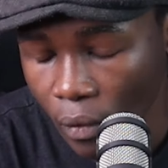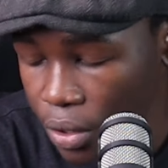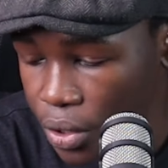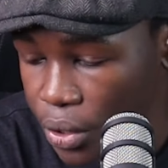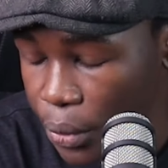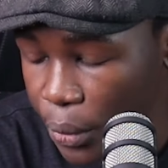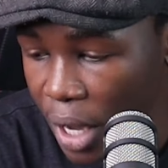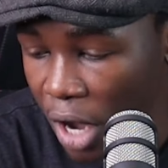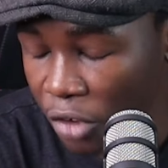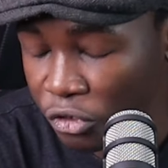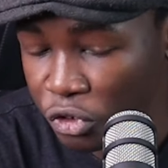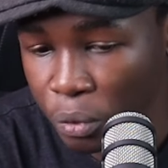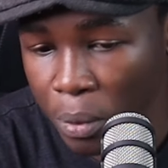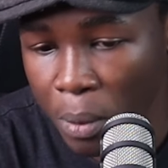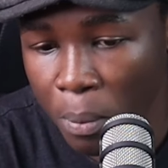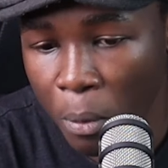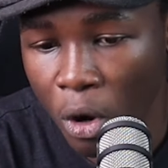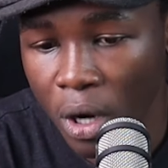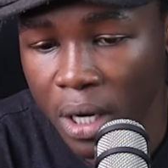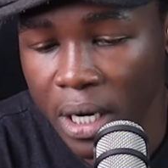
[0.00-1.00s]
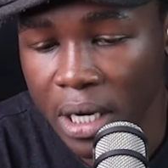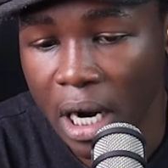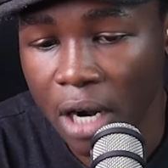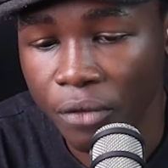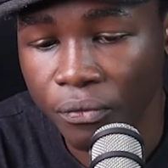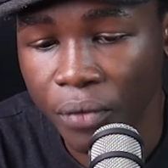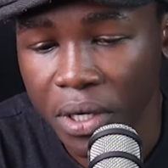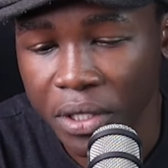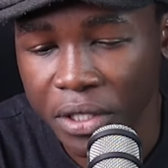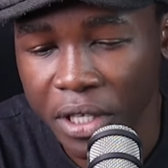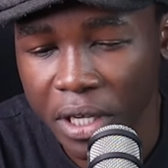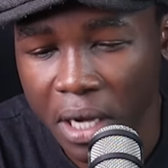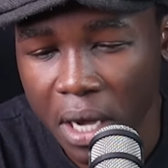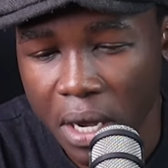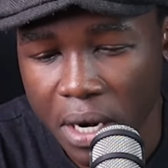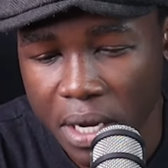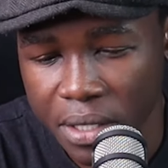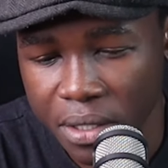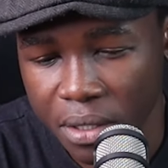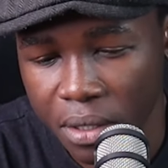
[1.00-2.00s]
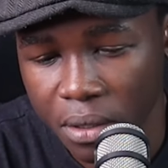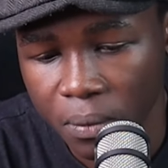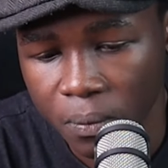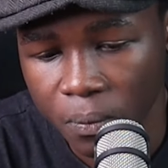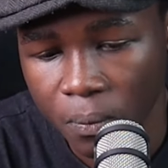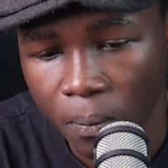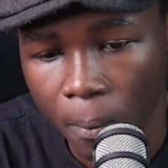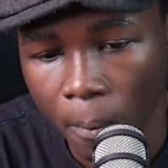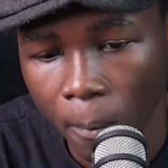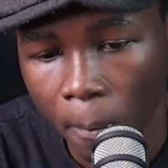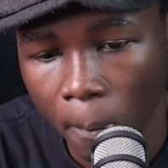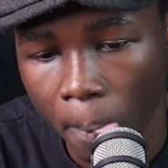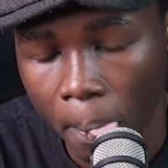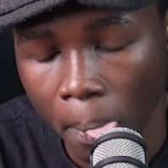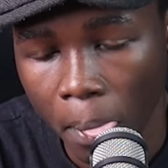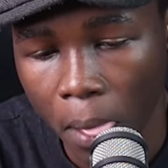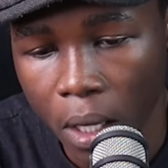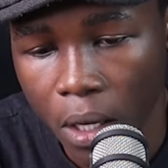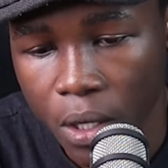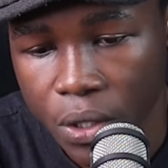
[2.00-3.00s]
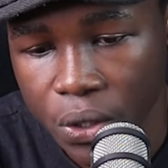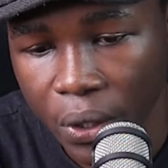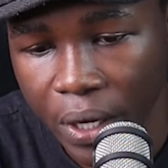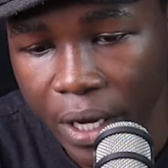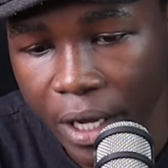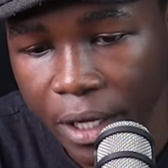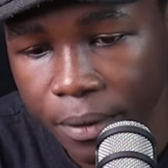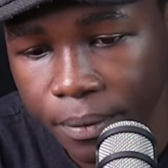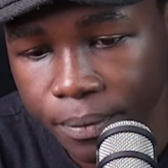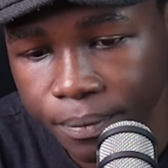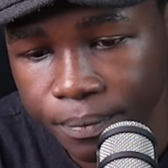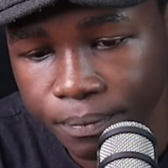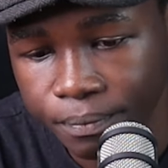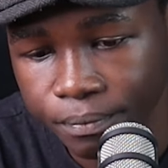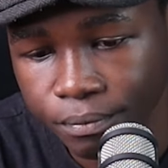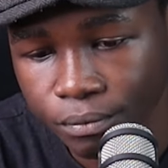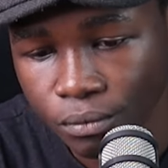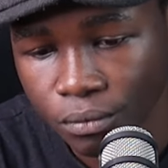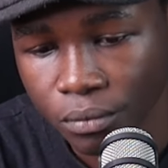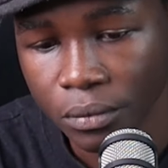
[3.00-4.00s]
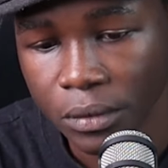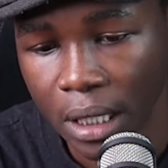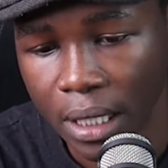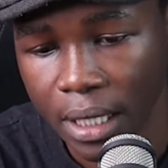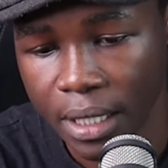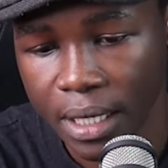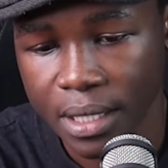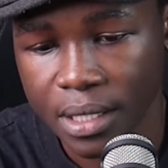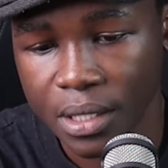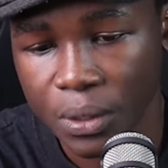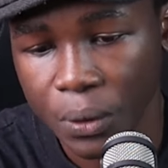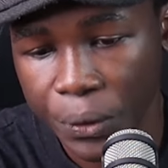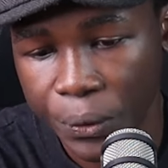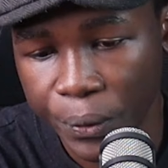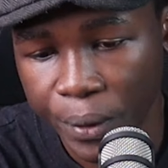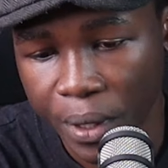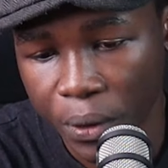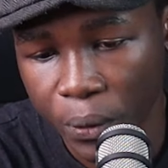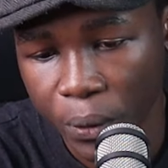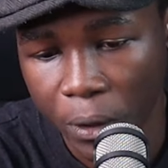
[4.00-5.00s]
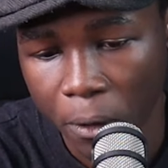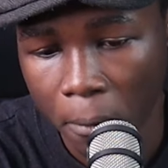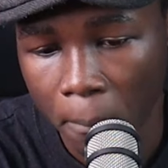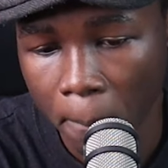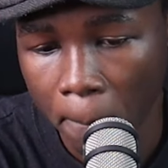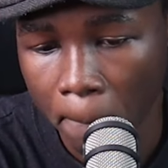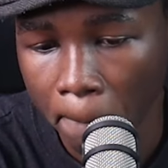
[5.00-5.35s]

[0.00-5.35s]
So we have to be bold enough and take a risk. It's okay. Let us see what you are doing.